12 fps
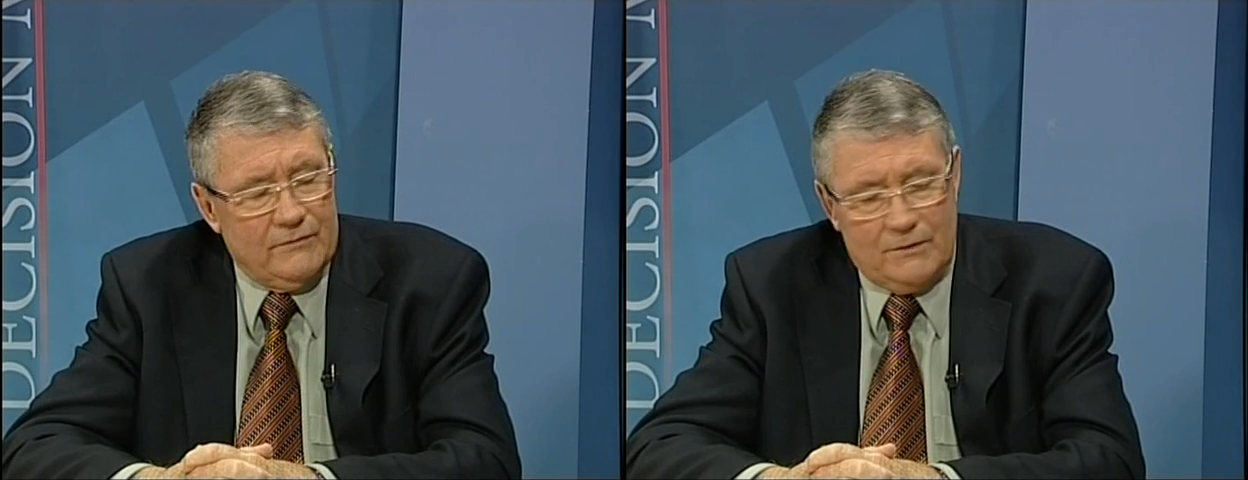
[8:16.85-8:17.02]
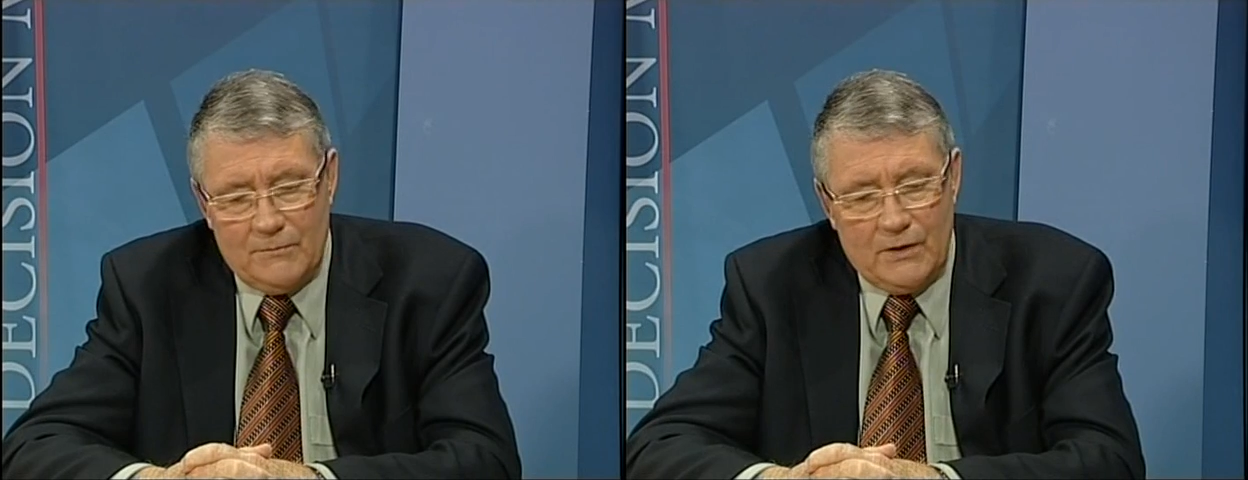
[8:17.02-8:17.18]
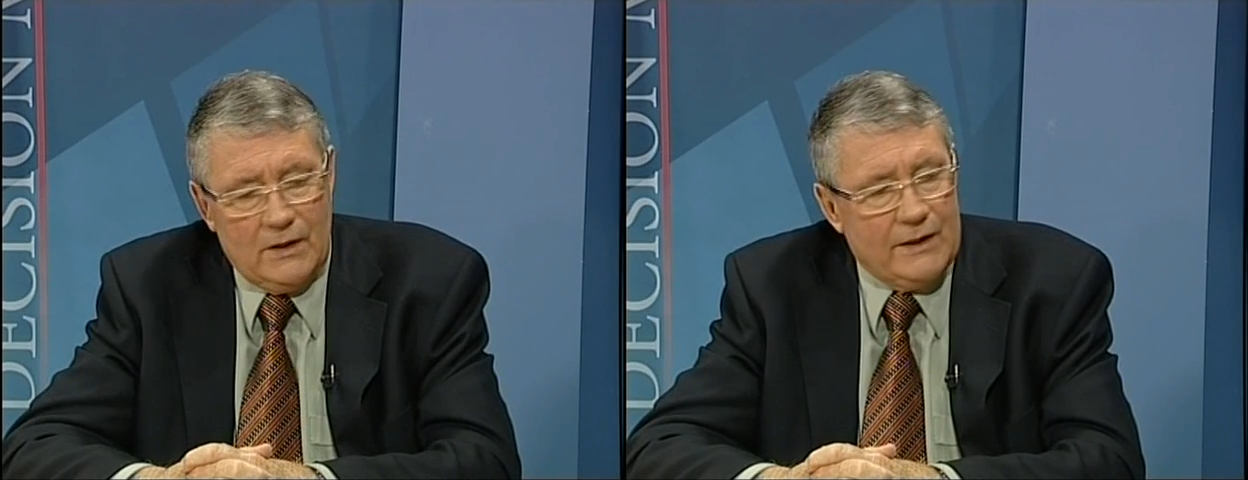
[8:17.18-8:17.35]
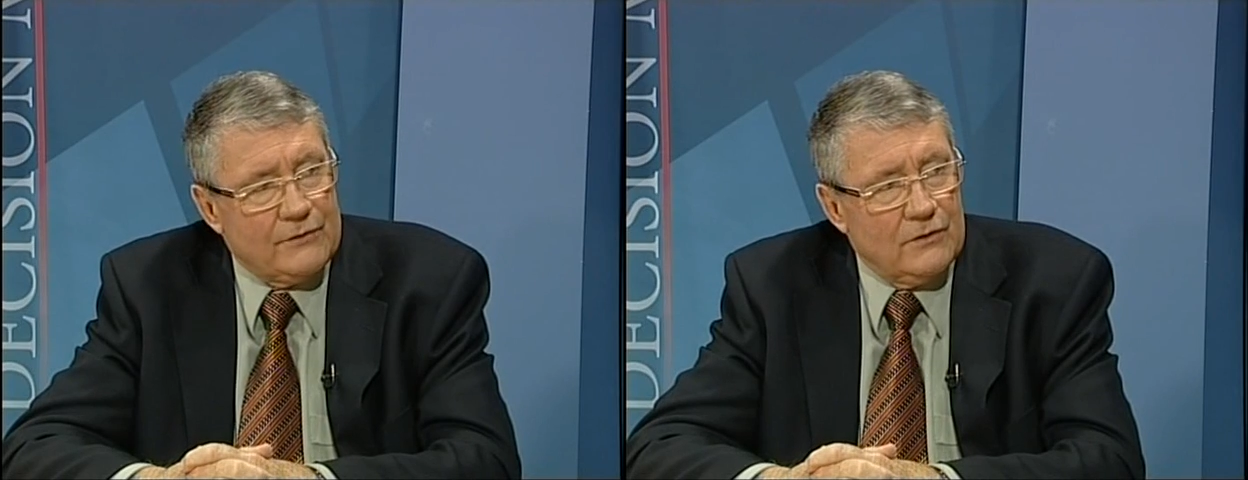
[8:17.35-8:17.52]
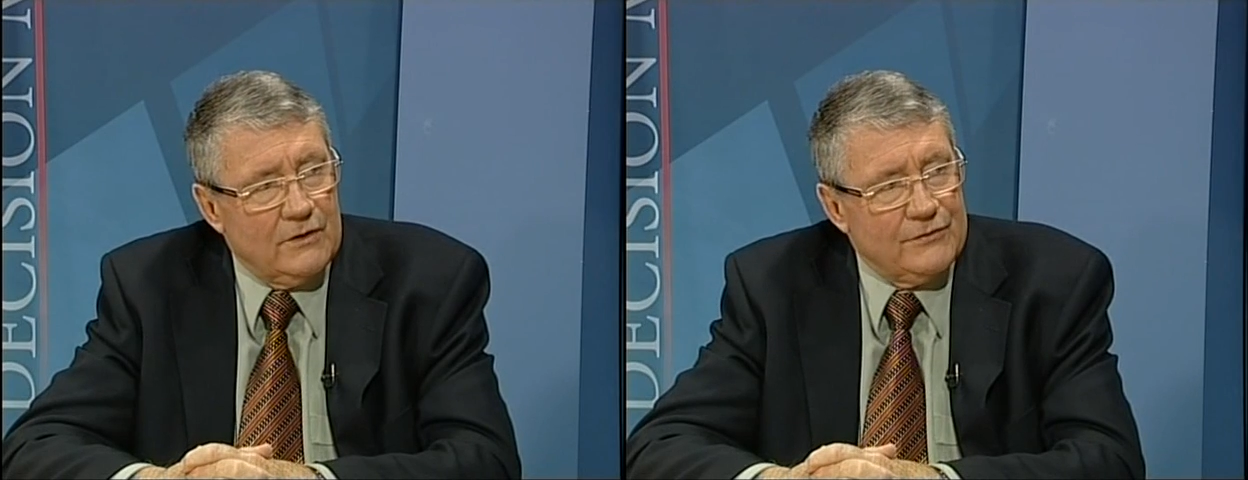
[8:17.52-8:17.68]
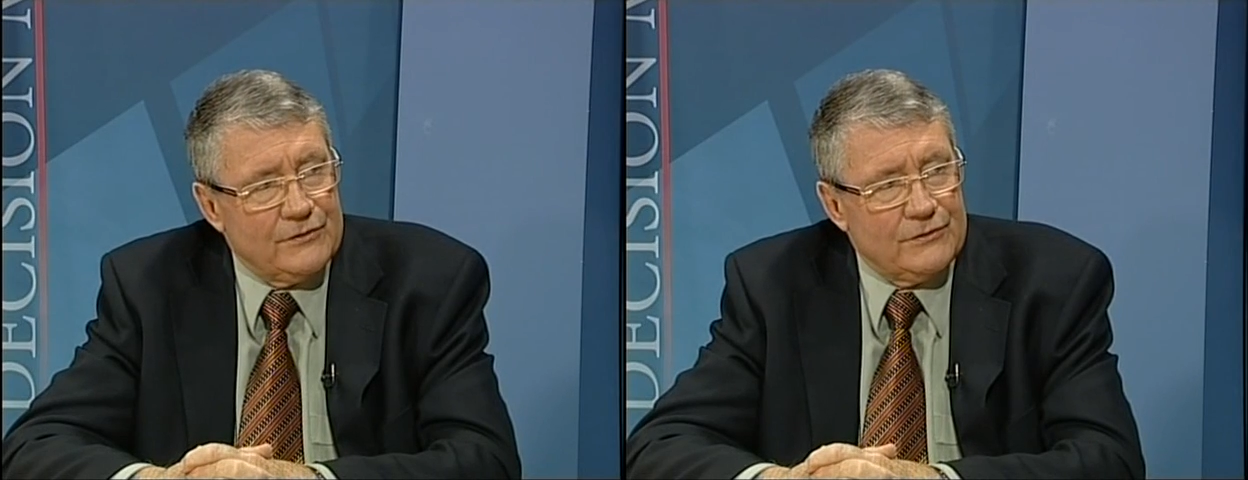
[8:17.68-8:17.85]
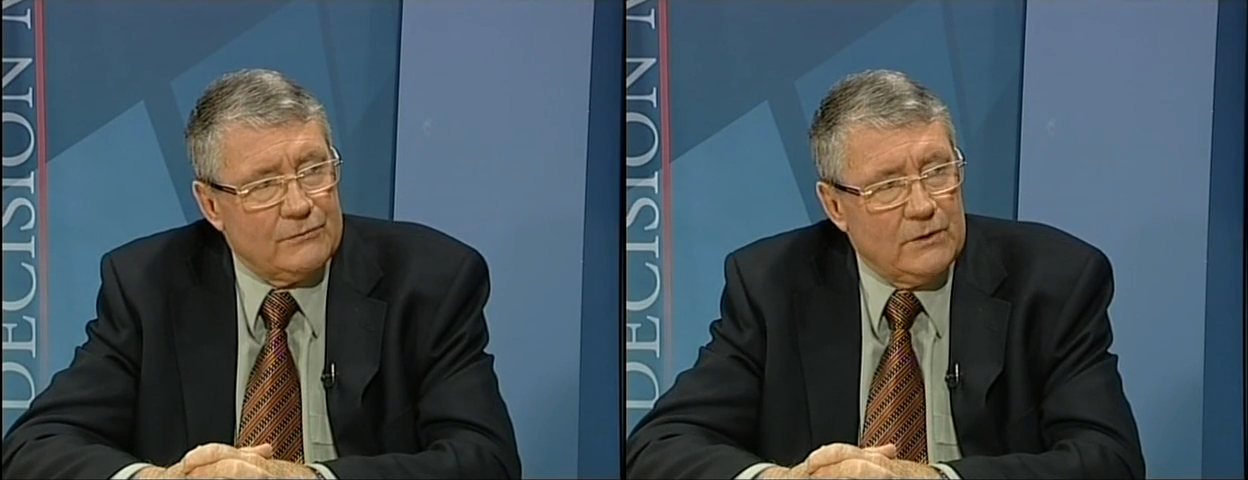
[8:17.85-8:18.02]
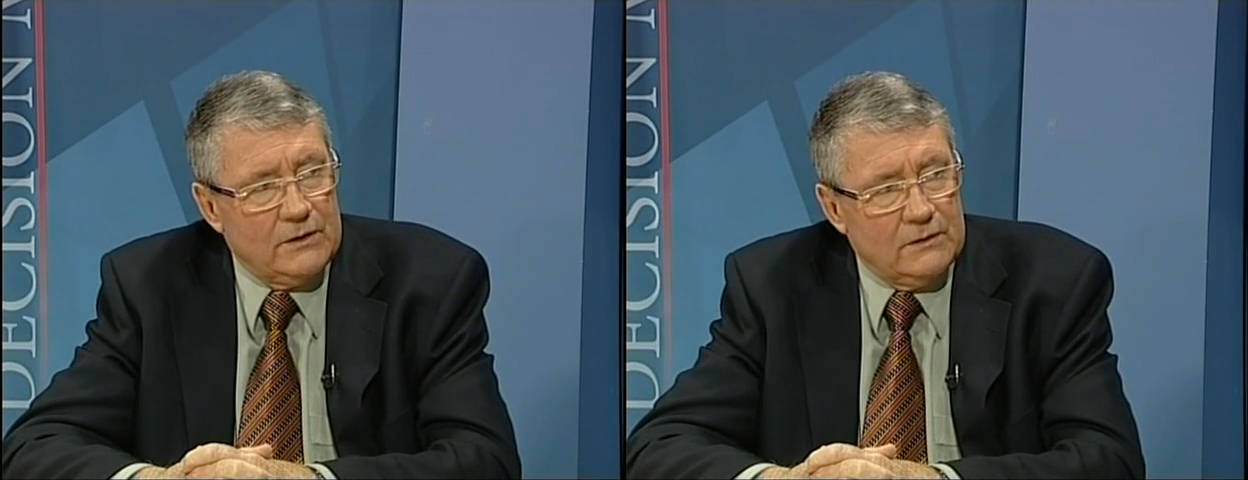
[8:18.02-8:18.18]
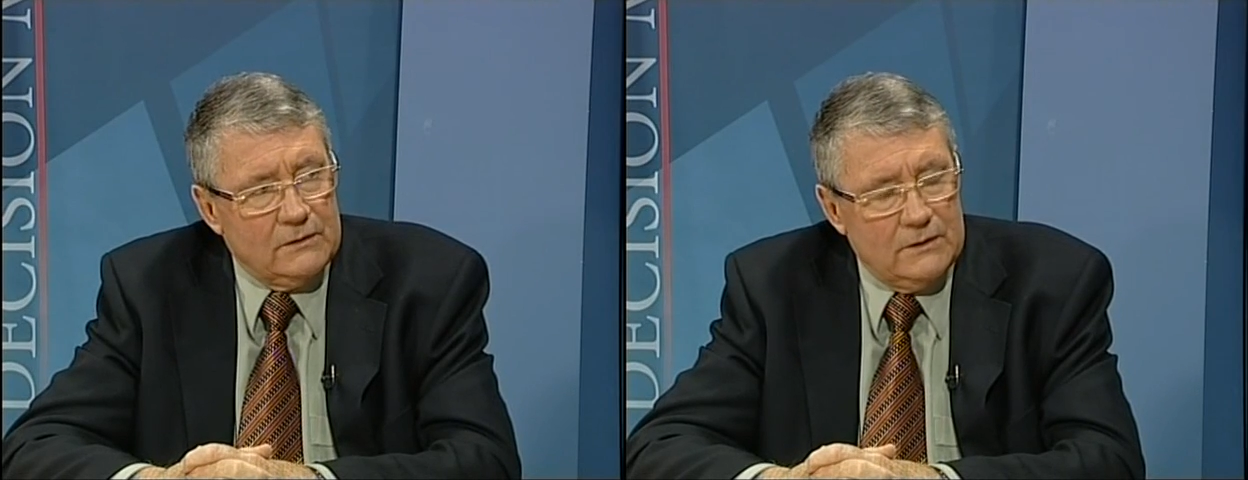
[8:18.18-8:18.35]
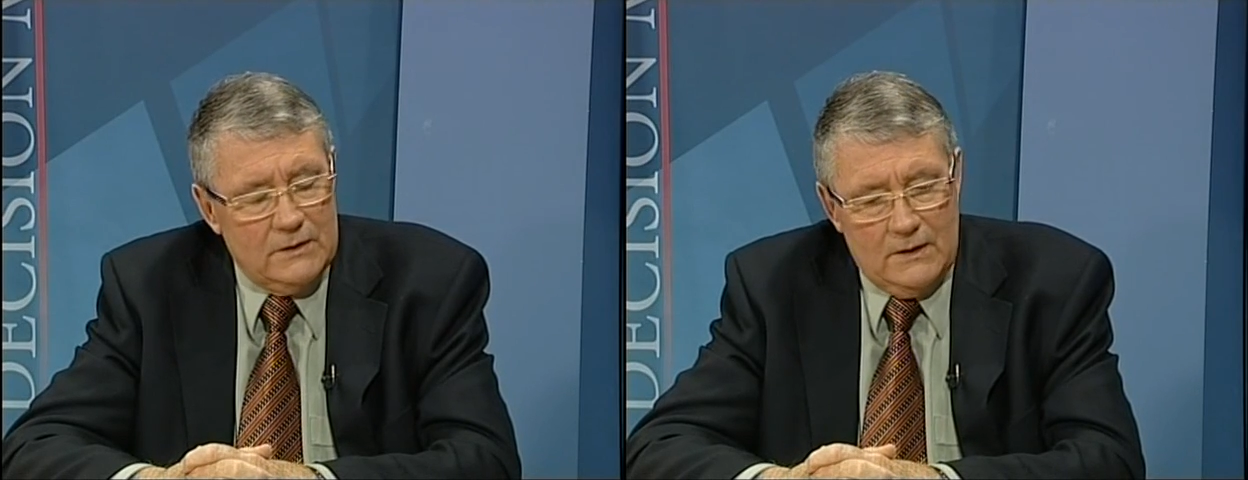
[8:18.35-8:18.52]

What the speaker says: and in my electorate office as well.